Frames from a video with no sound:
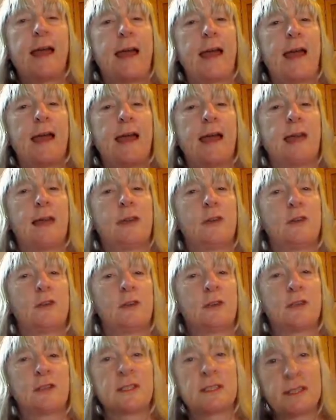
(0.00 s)
And
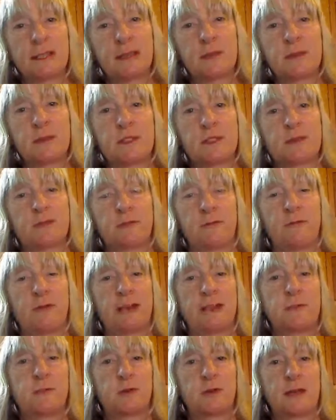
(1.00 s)
you can set up this
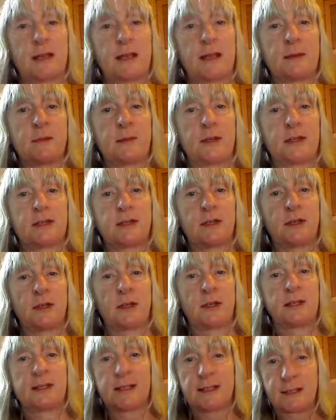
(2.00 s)
Facebook tracking
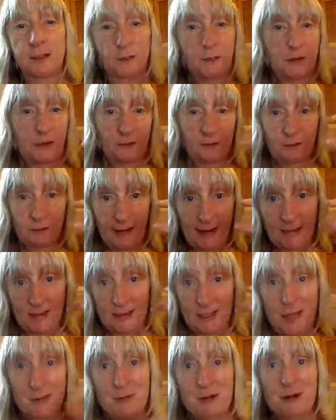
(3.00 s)
pixel. It's a little bit of
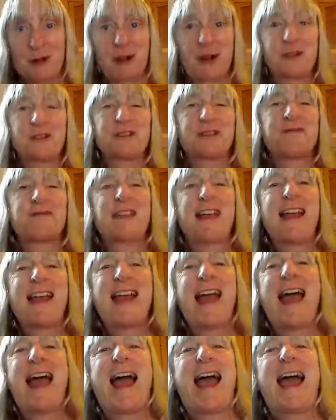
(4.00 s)
HTML code,
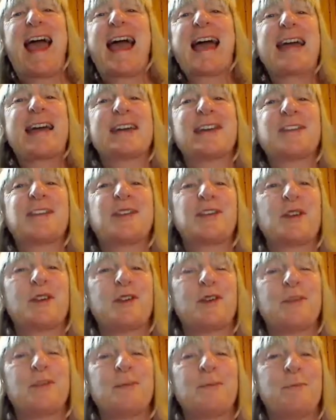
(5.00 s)
and
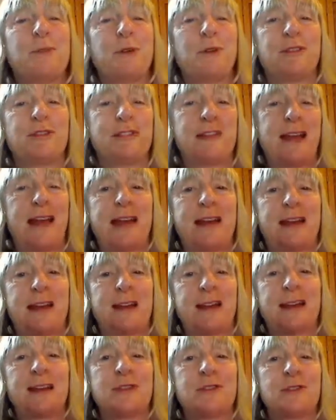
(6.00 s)
you put that
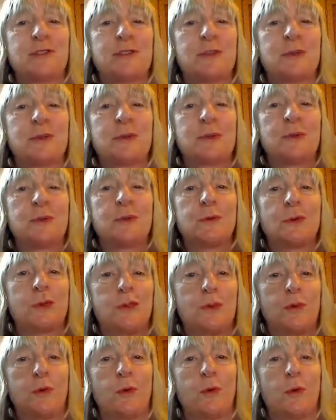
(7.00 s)
into
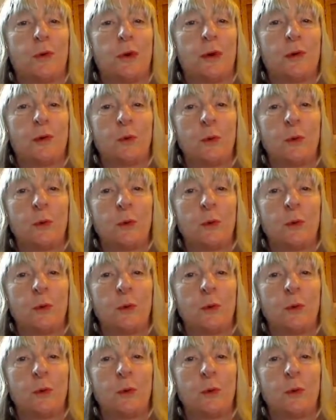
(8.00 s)
your